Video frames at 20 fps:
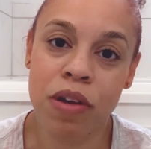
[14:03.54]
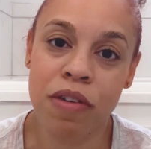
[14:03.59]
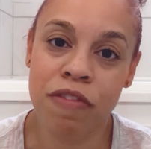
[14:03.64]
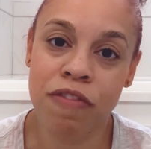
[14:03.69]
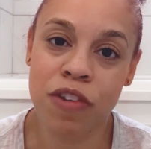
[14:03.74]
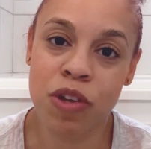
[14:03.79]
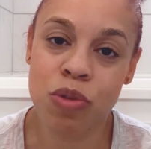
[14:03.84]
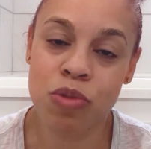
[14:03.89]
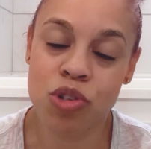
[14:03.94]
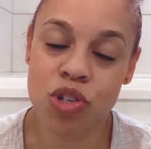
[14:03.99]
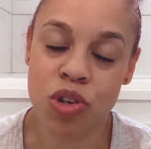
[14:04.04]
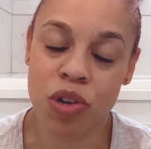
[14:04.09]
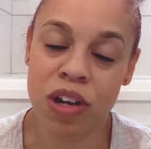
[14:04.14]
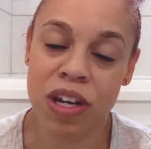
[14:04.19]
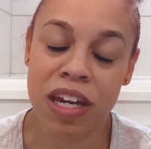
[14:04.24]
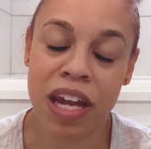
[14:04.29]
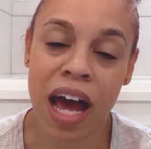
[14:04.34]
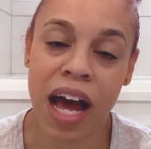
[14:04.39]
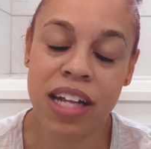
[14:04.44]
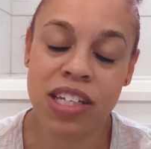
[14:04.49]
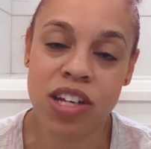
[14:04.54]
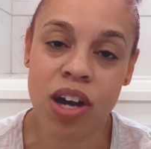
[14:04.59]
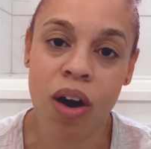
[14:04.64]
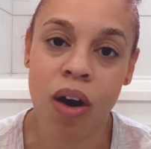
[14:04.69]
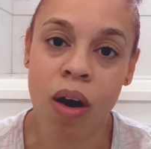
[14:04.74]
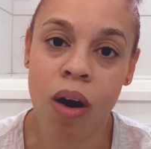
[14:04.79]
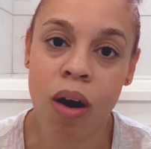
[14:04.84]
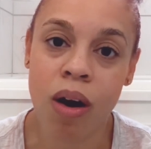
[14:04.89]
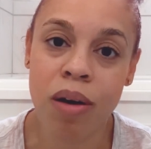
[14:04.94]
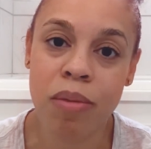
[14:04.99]
a future and not to
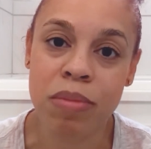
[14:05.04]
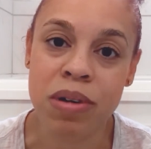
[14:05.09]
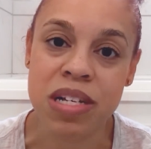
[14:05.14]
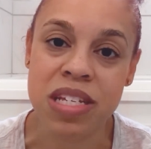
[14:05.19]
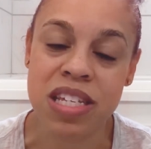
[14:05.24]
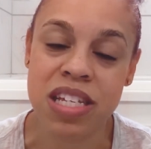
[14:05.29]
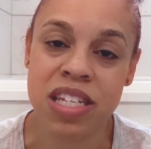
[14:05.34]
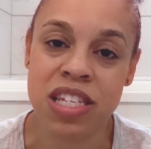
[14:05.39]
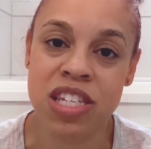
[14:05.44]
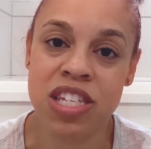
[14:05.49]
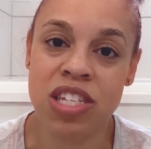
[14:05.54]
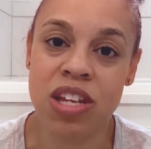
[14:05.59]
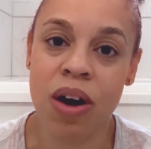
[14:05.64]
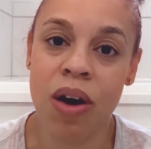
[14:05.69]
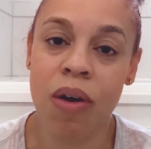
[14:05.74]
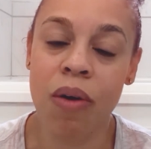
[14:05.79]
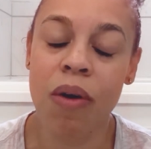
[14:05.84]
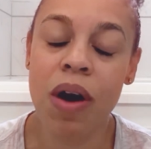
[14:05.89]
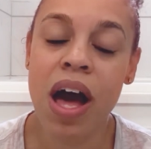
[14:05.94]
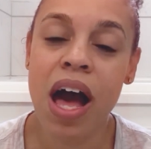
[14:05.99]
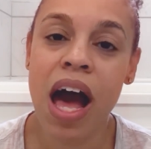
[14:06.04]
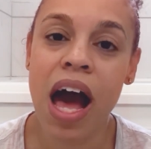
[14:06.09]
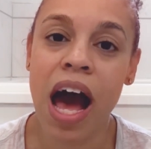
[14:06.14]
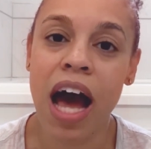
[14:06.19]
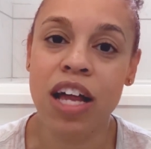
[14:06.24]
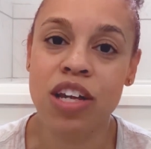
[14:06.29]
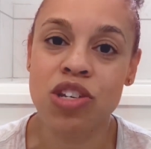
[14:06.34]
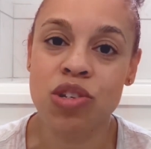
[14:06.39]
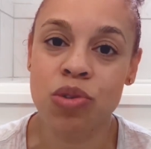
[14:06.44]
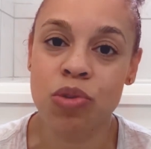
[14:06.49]
harm us. And so
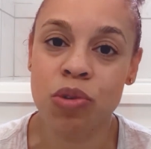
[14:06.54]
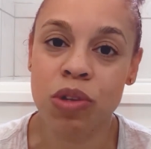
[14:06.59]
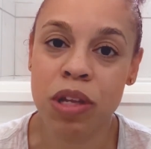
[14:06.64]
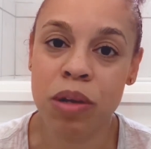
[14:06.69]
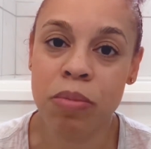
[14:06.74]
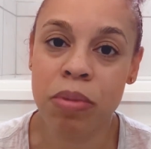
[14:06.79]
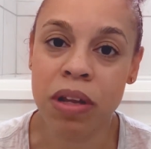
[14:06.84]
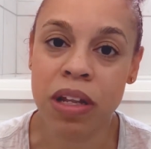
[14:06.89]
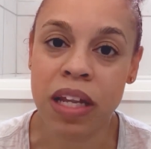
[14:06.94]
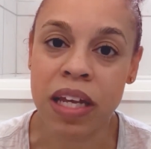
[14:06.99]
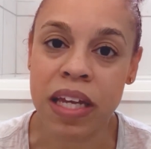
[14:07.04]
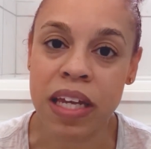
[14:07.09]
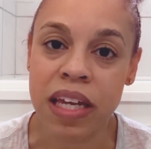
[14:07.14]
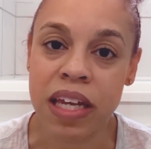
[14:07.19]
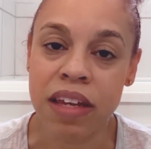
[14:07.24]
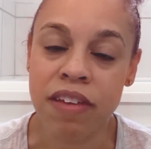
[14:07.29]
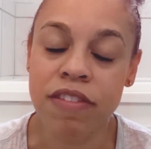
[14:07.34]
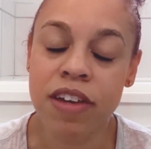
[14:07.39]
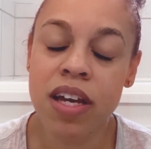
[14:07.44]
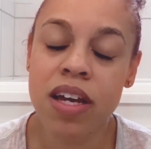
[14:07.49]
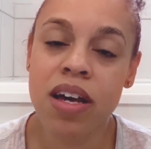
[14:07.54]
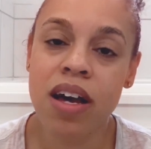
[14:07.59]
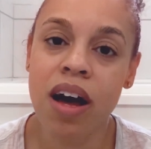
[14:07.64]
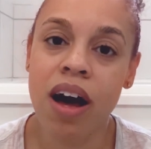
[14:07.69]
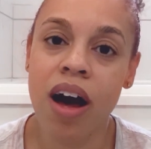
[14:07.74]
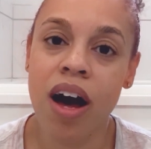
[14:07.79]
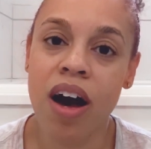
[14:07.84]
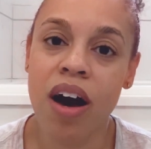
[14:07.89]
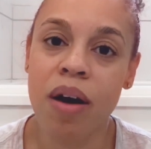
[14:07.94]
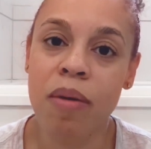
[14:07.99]
I truly believe
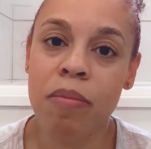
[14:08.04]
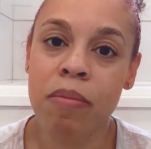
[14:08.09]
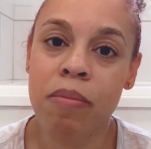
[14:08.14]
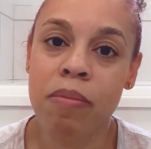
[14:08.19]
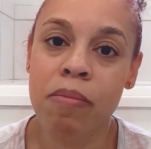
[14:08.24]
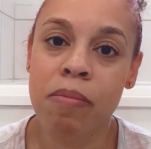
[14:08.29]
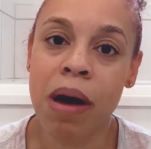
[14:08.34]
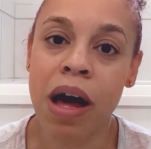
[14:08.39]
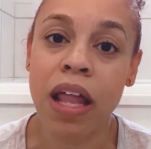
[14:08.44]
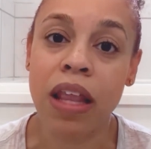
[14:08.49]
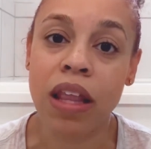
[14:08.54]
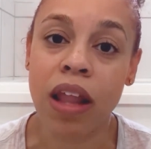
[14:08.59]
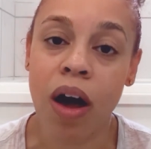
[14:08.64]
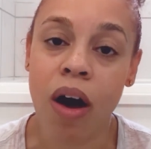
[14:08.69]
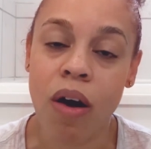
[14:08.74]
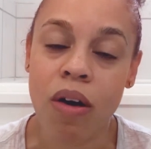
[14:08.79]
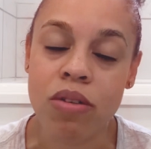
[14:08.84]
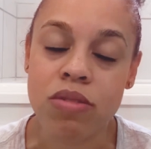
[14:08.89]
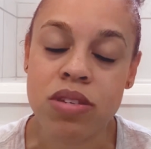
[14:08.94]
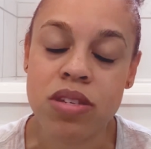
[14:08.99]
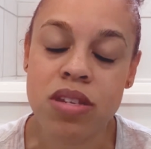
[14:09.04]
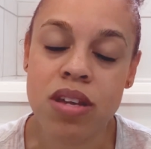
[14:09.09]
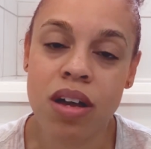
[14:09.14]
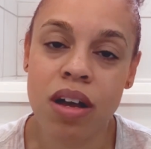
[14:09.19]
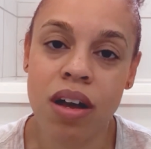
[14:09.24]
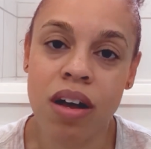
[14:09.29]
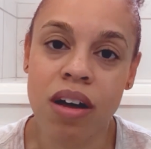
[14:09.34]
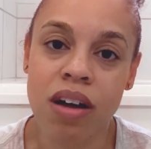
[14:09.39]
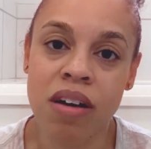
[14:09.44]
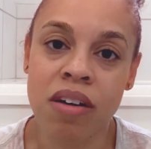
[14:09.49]
my loss
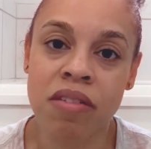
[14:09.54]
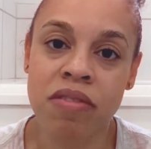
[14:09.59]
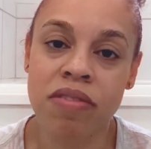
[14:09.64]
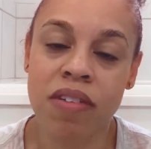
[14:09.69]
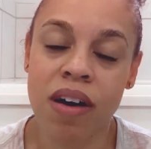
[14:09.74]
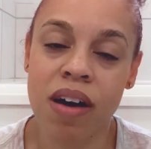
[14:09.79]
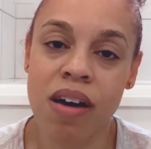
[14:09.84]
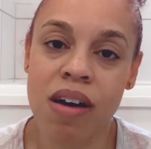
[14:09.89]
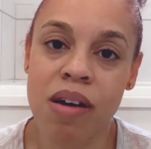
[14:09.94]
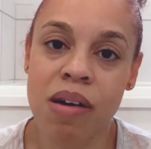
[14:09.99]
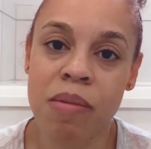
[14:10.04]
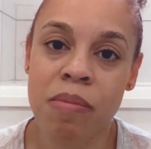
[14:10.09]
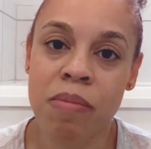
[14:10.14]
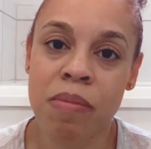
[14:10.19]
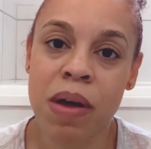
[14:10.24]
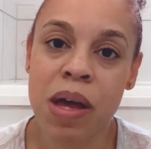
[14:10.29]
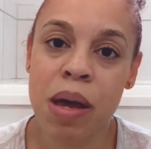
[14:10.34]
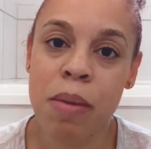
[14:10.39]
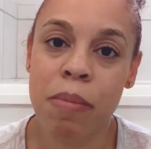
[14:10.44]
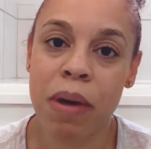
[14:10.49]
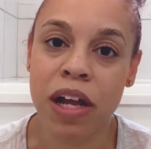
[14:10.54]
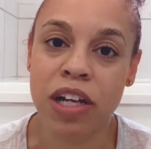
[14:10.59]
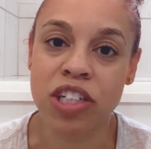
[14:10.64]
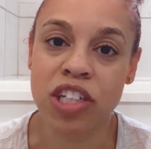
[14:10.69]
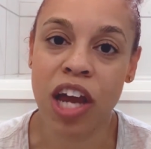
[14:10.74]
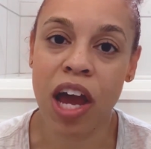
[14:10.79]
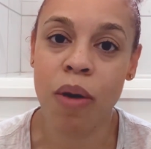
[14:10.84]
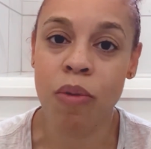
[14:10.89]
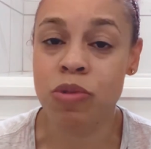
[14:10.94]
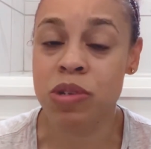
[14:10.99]
of my
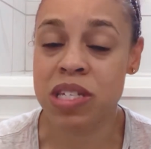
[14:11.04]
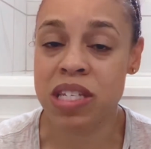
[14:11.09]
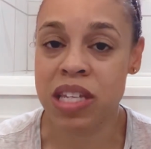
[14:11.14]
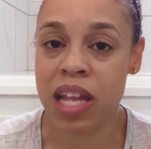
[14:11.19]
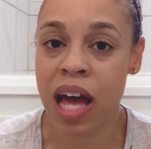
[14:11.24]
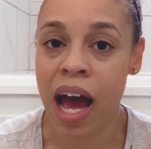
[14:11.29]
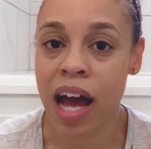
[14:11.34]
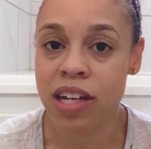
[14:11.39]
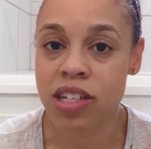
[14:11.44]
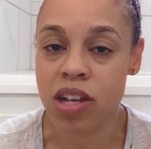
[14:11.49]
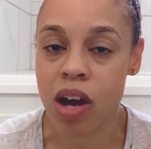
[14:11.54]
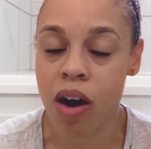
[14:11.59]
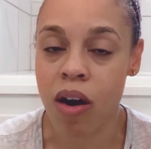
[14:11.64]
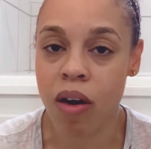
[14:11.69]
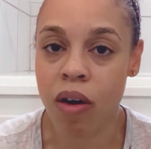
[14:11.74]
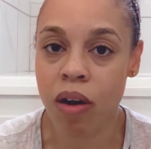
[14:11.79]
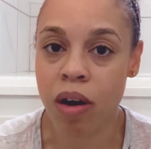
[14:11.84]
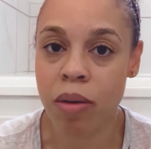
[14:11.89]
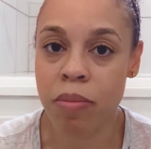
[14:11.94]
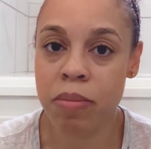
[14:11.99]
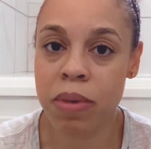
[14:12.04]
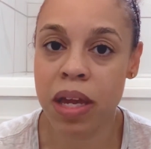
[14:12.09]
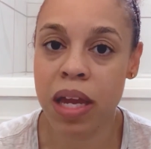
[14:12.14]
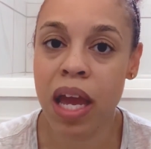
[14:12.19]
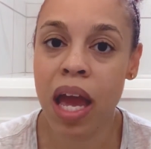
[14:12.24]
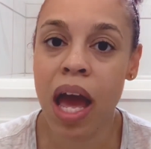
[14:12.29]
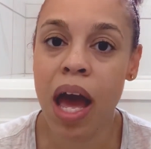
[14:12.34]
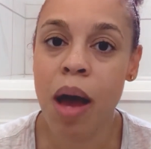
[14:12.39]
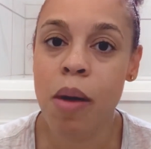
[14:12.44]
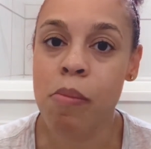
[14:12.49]
child was not to harm
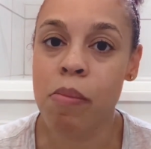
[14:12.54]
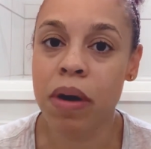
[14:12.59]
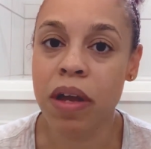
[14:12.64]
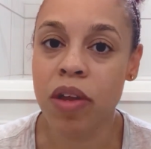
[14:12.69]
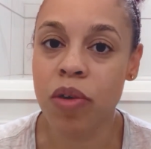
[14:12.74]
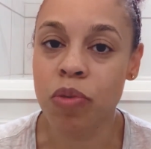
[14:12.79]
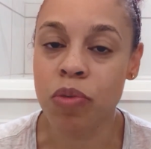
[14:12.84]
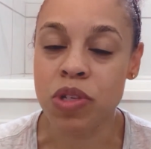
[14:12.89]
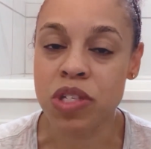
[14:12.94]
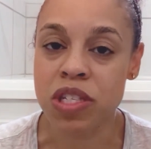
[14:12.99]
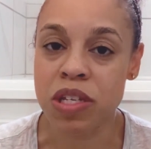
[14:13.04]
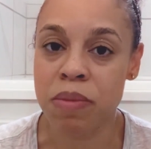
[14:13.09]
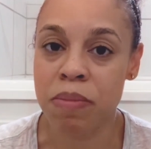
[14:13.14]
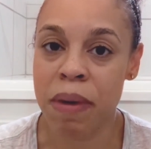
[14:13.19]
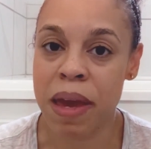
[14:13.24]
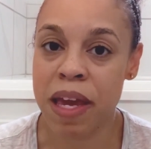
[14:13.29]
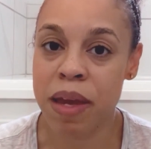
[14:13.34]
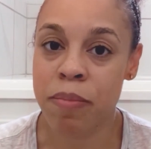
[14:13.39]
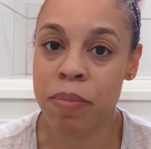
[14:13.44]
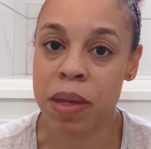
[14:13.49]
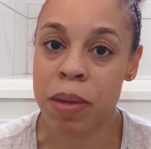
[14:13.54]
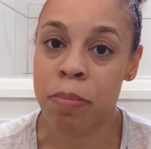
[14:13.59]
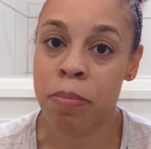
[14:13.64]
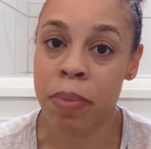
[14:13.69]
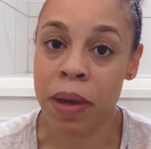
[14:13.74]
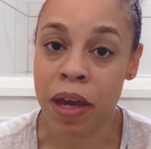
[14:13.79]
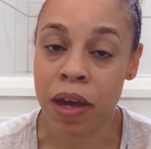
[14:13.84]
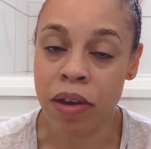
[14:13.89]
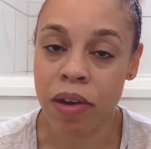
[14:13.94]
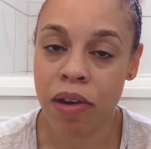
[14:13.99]
me, but it was to make me
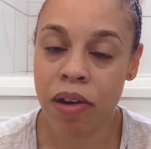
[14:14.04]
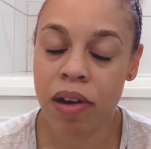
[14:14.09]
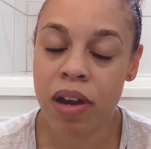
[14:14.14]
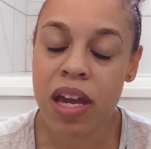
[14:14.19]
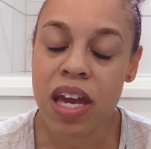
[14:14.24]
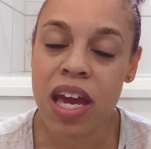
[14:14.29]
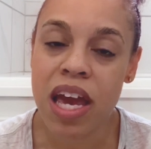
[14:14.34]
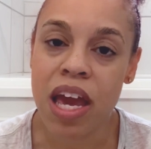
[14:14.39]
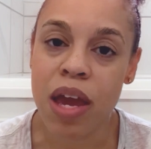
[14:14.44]
better.